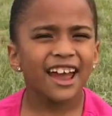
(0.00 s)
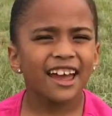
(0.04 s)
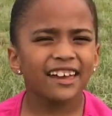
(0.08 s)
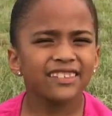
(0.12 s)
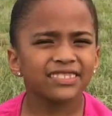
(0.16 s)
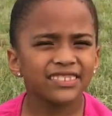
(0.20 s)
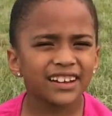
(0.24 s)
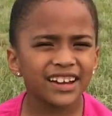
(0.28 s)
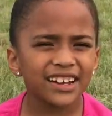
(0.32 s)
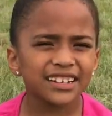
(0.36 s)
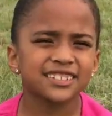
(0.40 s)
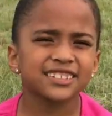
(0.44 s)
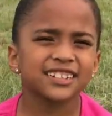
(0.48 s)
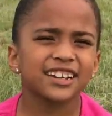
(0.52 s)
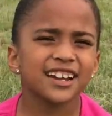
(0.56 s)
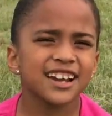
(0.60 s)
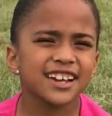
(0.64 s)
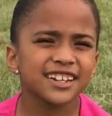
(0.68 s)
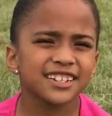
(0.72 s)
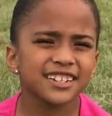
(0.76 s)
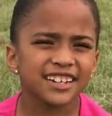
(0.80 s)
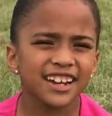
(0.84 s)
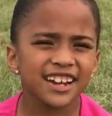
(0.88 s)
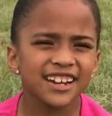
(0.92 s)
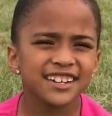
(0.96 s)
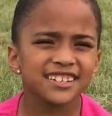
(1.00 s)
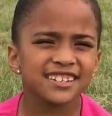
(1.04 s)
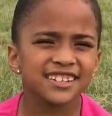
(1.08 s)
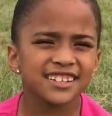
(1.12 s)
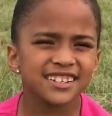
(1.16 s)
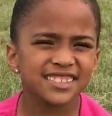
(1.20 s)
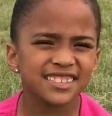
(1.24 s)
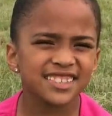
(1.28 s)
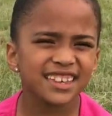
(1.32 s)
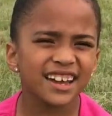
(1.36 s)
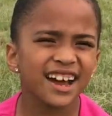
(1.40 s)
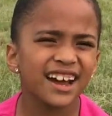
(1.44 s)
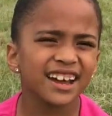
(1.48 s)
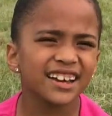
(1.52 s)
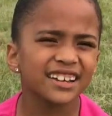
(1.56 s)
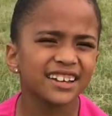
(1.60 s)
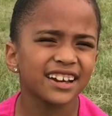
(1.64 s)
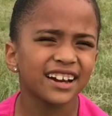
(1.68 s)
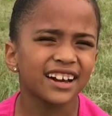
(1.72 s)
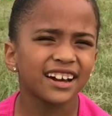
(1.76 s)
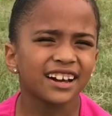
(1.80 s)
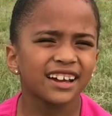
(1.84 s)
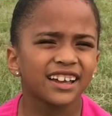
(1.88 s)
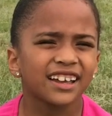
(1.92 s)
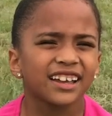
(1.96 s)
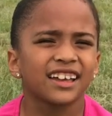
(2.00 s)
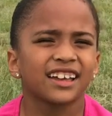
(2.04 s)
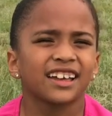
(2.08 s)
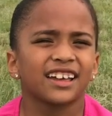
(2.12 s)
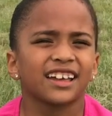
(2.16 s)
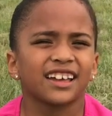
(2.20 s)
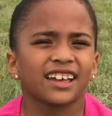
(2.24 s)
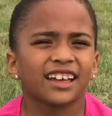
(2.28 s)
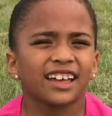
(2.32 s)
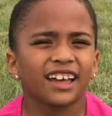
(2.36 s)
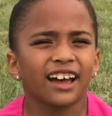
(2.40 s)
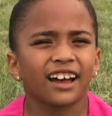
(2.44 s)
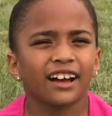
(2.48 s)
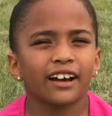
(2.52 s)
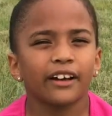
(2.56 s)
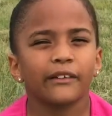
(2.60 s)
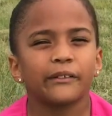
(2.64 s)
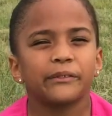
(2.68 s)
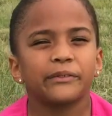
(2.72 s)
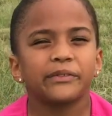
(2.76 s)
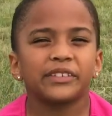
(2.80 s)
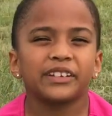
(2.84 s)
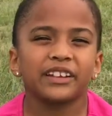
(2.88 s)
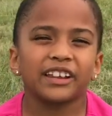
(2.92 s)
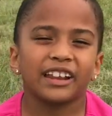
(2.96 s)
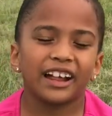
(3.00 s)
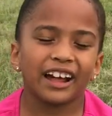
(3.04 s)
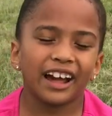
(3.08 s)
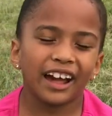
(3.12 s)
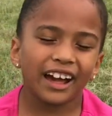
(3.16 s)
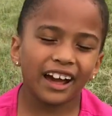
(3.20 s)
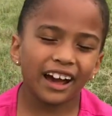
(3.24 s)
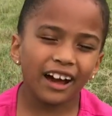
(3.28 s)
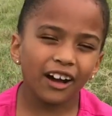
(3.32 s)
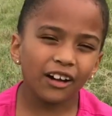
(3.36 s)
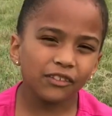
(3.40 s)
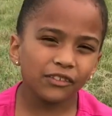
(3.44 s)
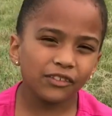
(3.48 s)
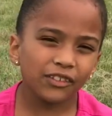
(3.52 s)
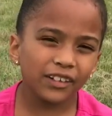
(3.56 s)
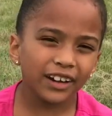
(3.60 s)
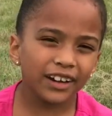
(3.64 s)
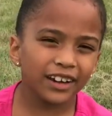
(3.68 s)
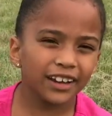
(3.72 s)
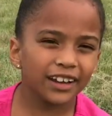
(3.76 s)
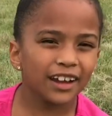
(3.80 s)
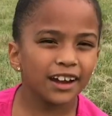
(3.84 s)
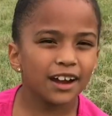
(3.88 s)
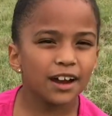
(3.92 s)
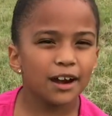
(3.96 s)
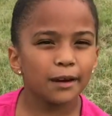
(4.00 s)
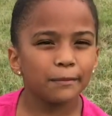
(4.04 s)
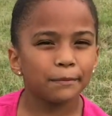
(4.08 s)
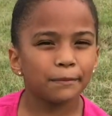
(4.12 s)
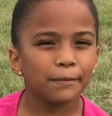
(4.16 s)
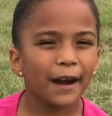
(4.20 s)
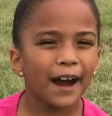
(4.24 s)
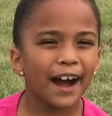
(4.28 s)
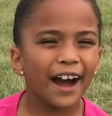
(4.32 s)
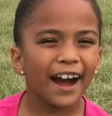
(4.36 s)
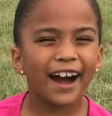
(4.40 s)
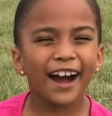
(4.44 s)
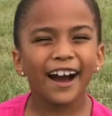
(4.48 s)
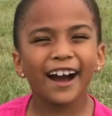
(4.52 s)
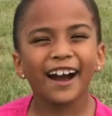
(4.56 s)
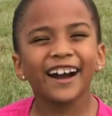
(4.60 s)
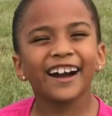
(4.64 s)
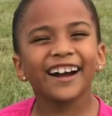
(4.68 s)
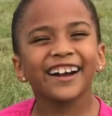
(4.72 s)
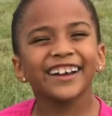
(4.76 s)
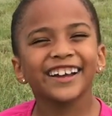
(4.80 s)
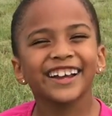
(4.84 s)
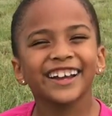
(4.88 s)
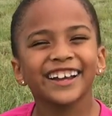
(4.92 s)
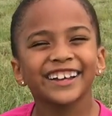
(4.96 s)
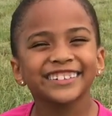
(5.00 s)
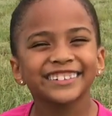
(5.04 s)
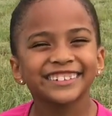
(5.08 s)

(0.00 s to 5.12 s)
and that's how you change a tire. I hope you like our video. Bye!